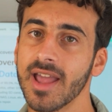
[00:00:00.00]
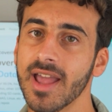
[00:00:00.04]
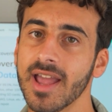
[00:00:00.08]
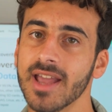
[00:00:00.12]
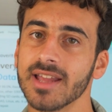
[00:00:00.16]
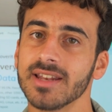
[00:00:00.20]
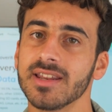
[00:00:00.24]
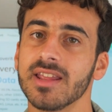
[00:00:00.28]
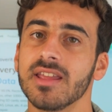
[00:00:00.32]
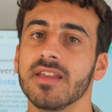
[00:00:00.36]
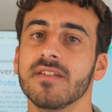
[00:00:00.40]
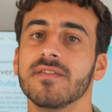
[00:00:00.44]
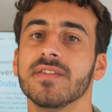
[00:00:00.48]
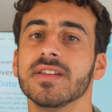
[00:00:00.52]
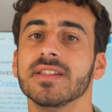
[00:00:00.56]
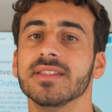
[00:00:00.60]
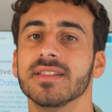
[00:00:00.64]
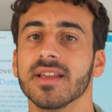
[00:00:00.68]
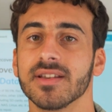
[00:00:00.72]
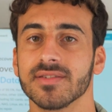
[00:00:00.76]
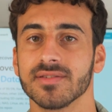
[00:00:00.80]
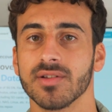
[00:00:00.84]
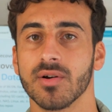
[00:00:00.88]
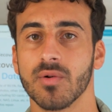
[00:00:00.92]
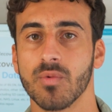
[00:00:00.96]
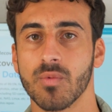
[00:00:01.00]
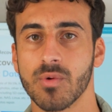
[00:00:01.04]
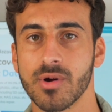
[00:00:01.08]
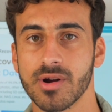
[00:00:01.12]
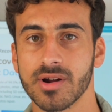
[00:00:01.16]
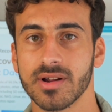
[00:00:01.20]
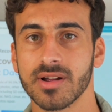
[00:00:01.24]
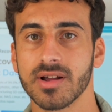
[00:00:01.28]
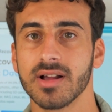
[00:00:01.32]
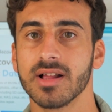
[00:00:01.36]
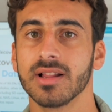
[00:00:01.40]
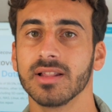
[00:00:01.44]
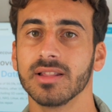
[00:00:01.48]
And if it does not
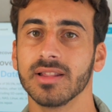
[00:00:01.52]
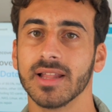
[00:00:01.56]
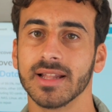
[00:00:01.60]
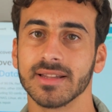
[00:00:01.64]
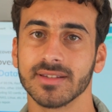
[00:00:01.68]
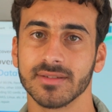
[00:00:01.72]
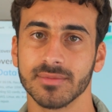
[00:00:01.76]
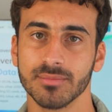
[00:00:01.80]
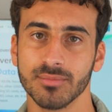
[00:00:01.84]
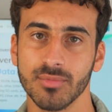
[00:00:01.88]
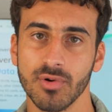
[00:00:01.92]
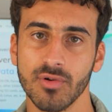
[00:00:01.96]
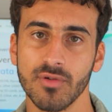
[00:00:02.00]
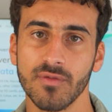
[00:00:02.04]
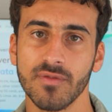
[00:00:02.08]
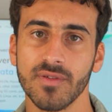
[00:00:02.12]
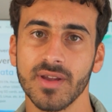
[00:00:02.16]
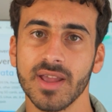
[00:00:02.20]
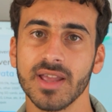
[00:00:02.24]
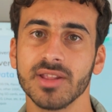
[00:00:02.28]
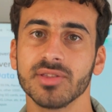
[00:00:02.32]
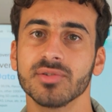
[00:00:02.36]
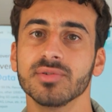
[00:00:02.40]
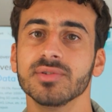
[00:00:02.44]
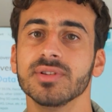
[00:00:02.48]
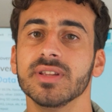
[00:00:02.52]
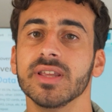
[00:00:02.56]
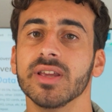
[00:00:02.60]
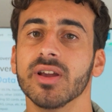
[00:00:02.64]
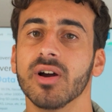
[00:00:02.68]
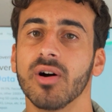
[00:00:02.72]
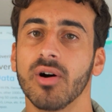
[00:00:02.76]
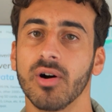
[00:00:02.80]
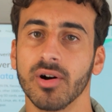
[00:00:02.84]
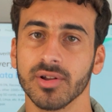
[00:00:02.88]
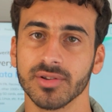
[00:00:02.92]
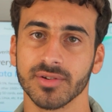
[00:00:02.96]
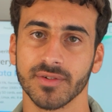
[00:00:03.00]
work, let's move into the
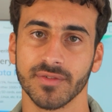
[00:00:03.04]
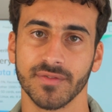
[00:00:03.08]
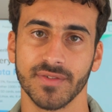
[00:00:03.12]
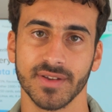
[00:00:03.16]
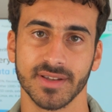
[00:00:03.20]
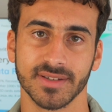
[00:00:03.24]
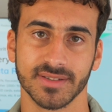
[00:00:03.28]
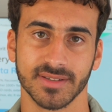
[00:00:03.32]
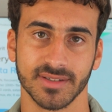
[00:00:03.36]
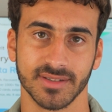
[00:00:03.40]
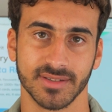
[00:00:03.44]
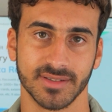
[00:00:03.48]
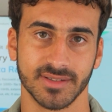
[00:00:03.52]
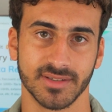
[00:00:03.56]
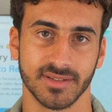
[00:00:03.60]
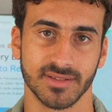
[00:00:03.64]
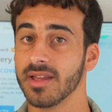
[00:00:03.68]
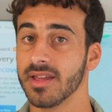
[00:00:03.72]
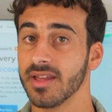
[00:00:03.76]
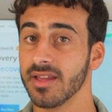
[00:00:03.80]
other fixes.